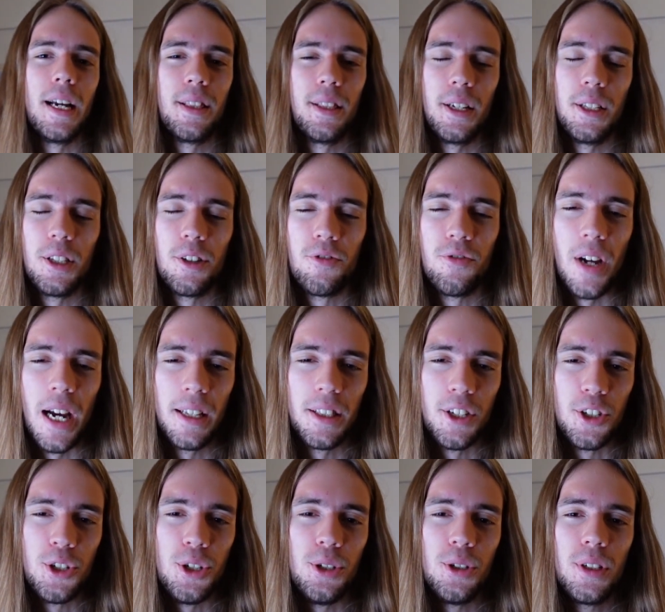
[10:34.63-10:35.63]
I think the fact
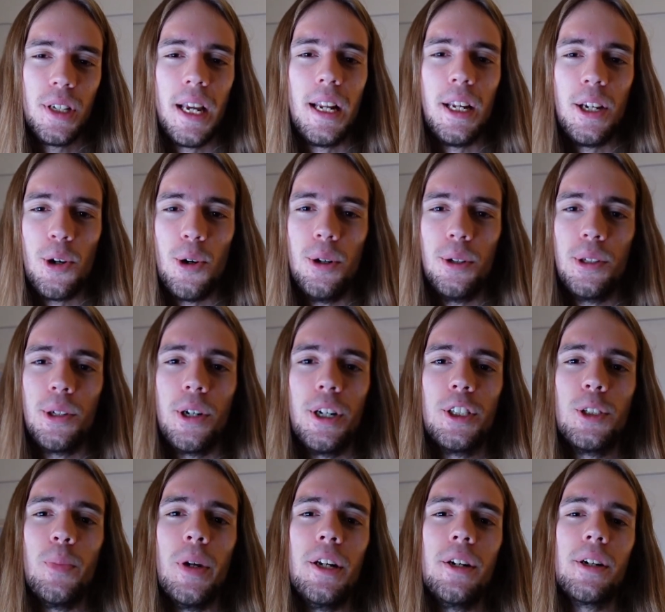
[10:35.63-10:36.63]
that she's getting older
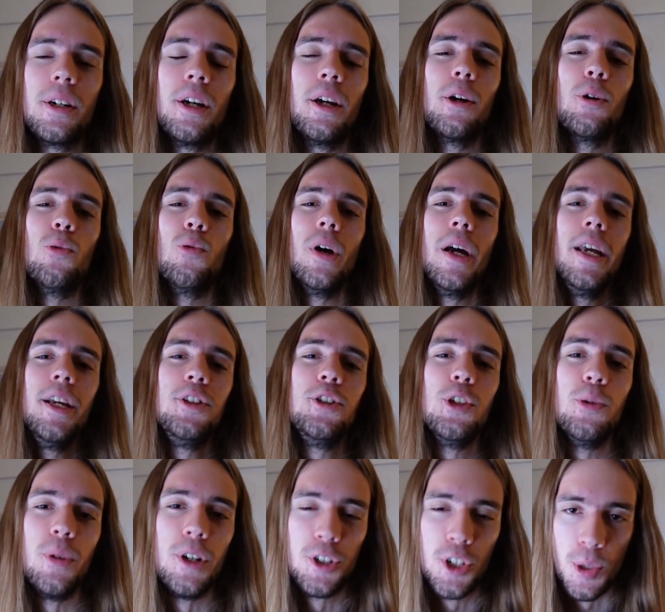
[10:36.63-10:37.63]
has made her care way
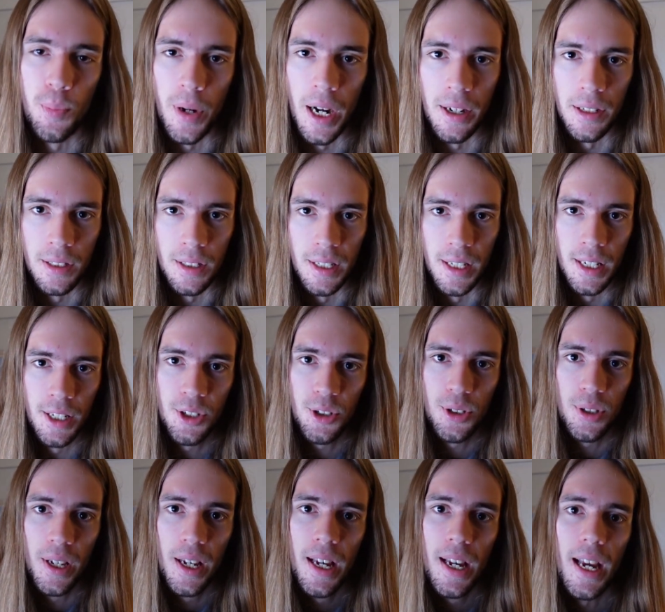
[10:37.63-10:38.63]
too much about
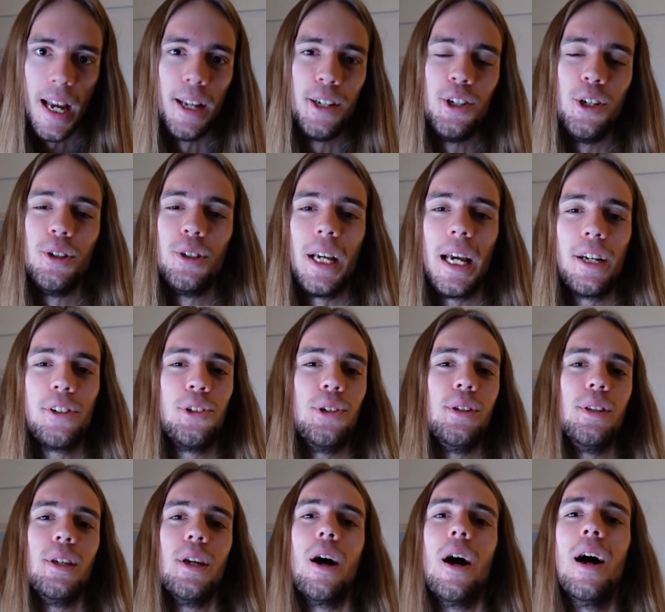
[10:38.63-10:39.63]
this, and she's
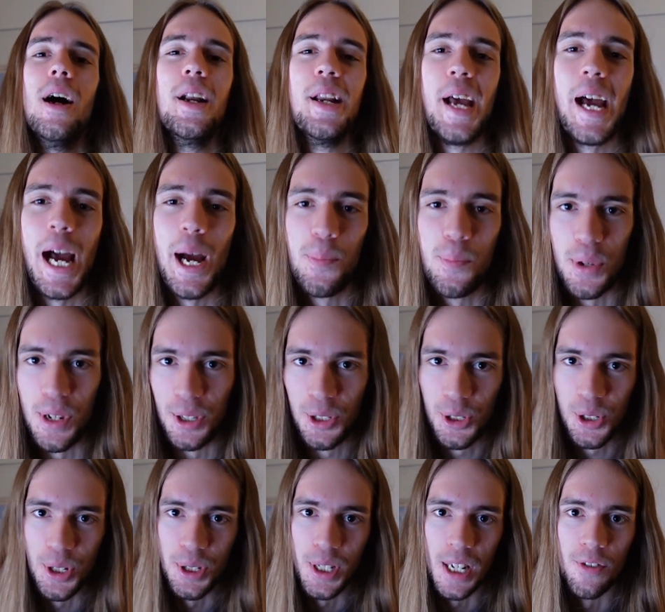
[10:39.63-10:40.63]
actually the
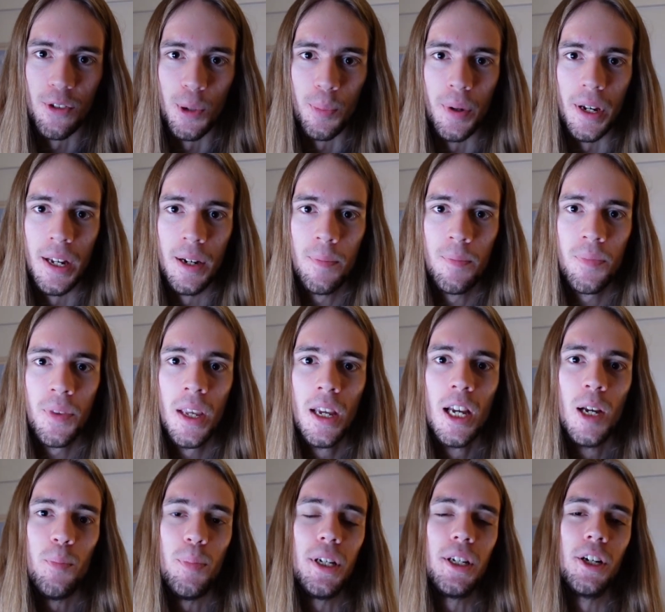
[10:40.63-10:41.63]
unhappiest she's ever been,
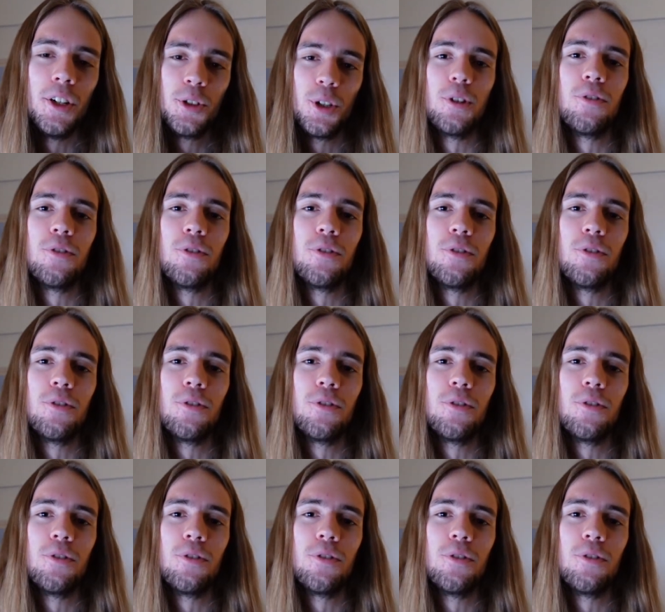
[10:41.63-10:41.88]
because